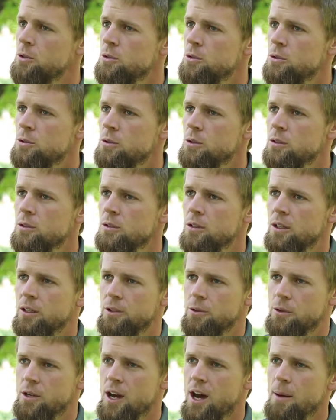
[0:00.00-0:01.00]
do a
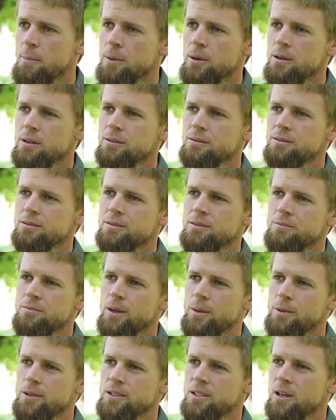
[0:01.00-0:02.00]
little copper,
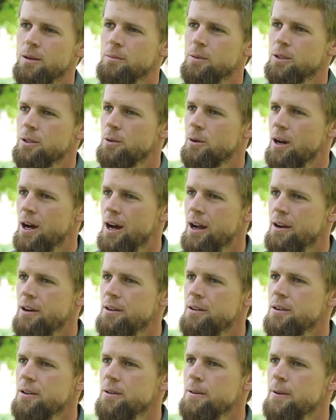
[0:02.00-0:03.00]
maybe some a little
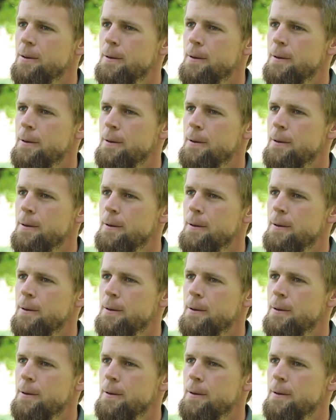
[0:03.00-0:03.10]
iron,